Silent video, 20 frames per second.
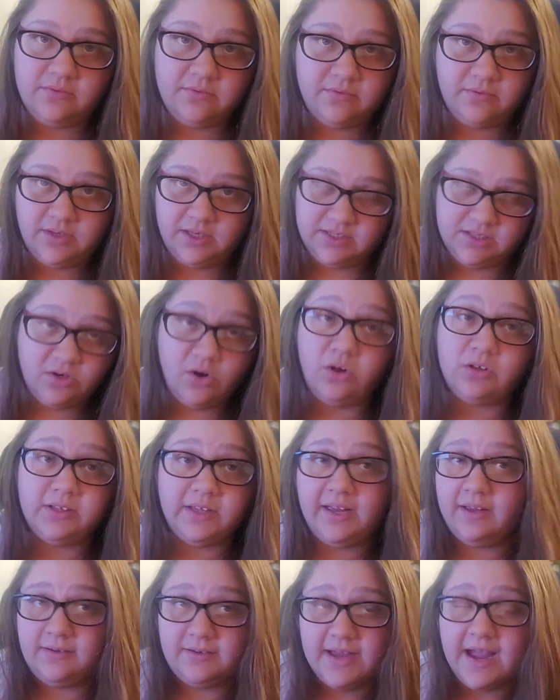an
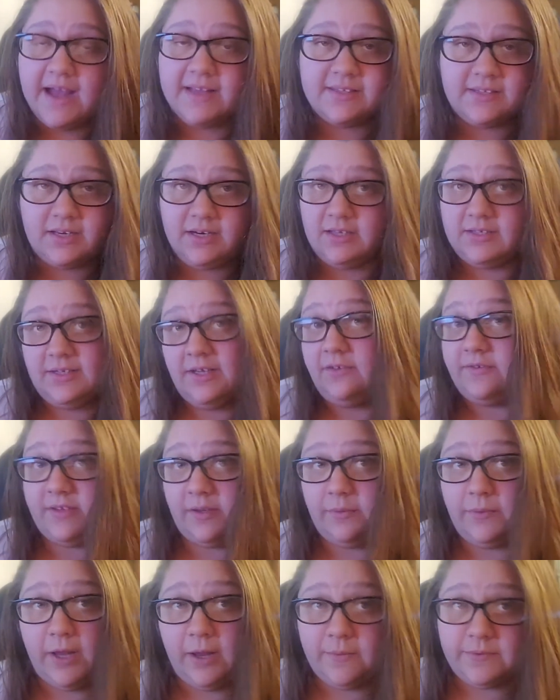all-day task in itself
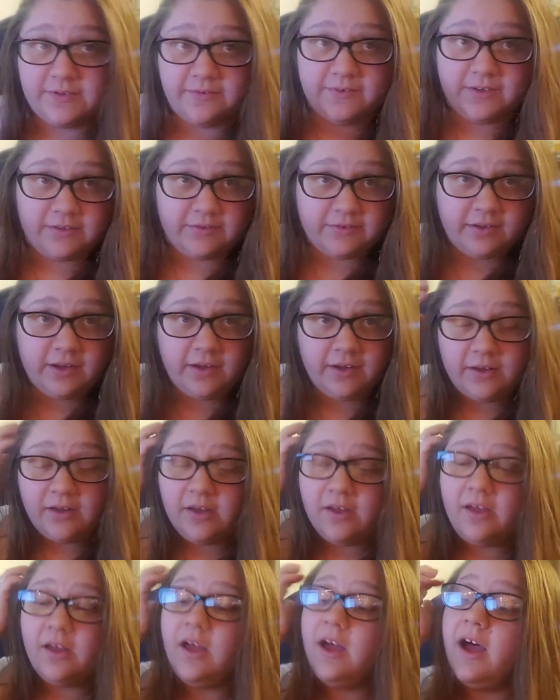sometimes, it feels like,
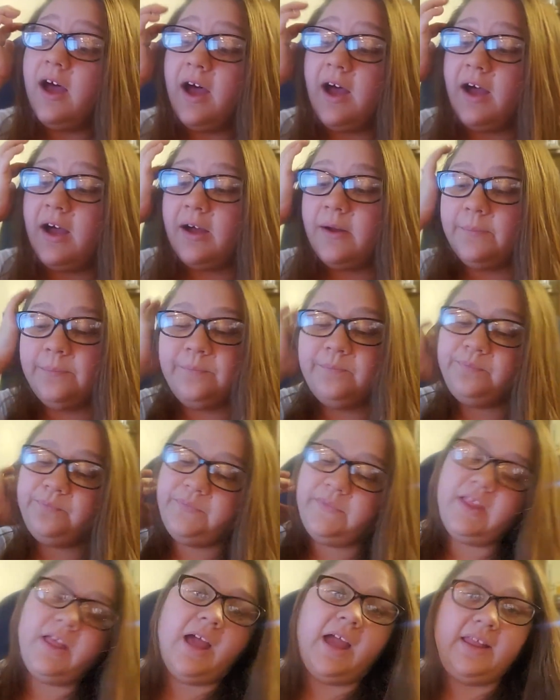
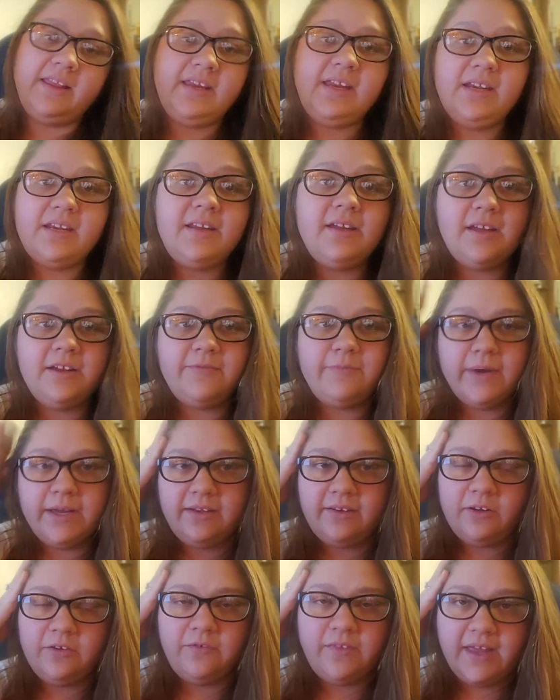I need to give
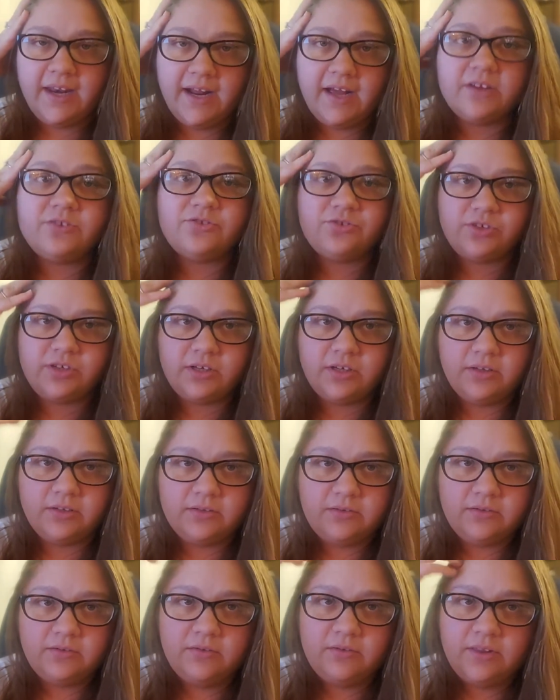myself that extra
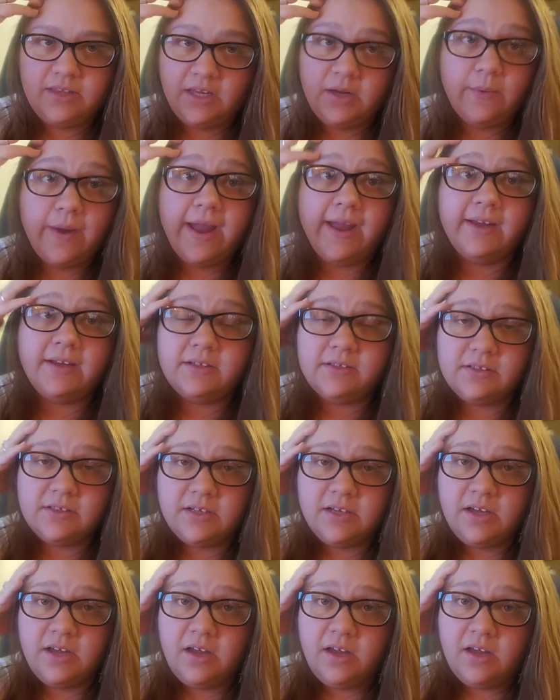leeway
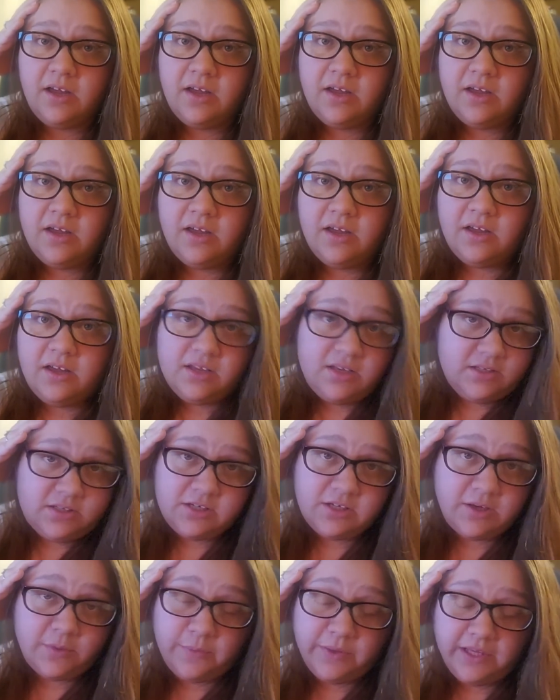
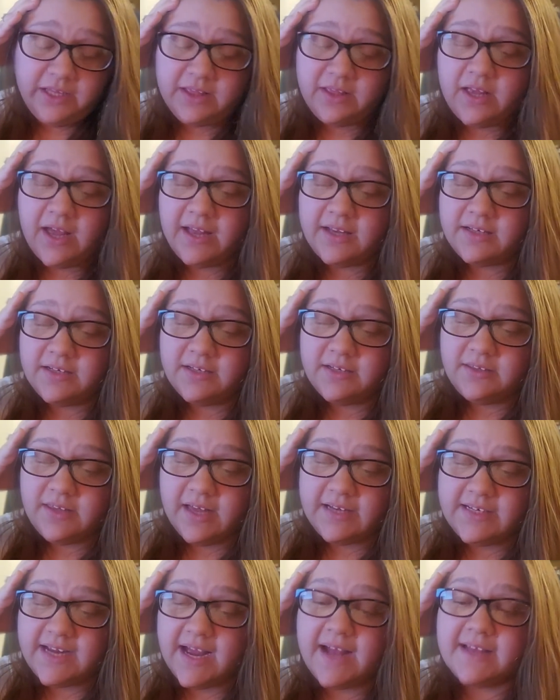to complete that
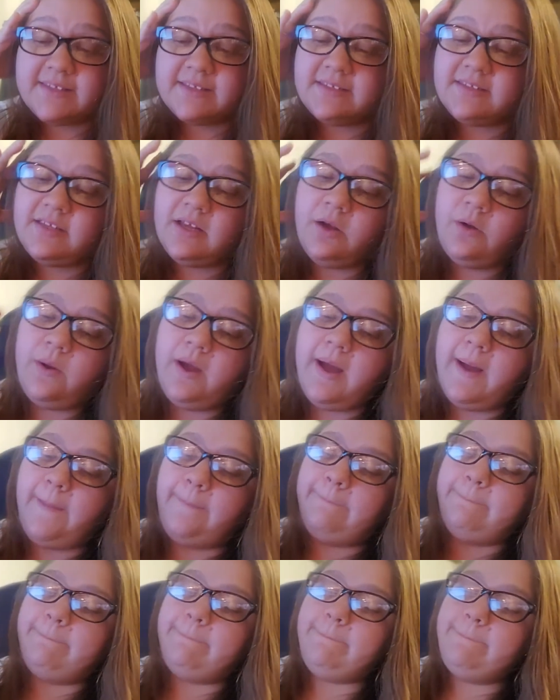task. So
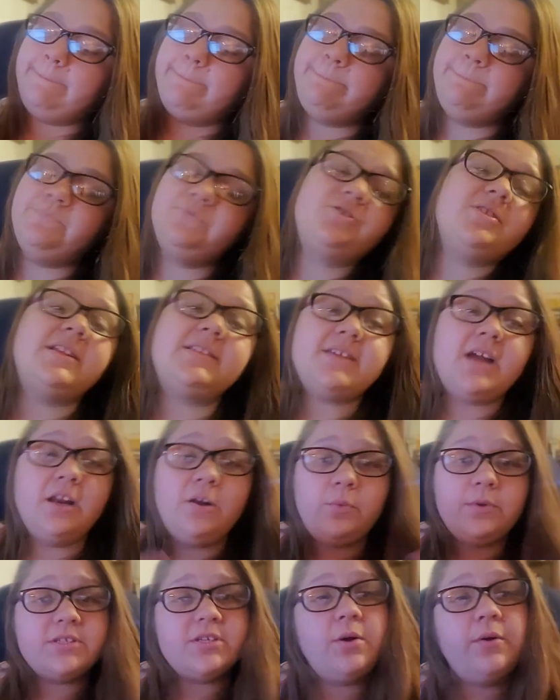so that's kind
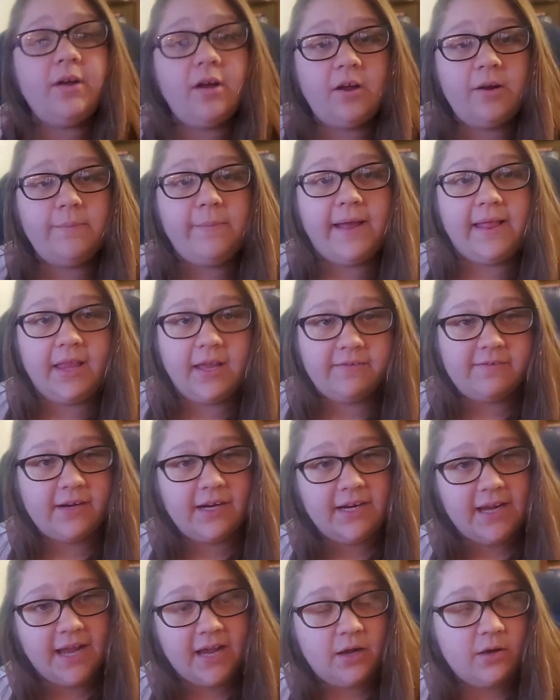of what's going on in my life
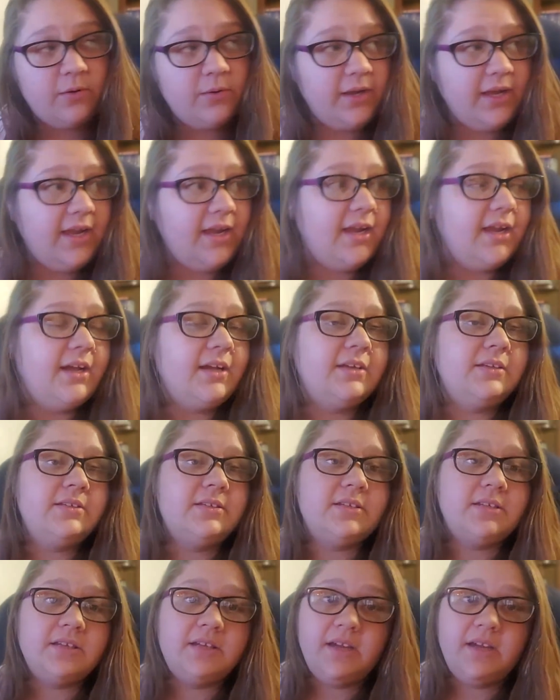right now, and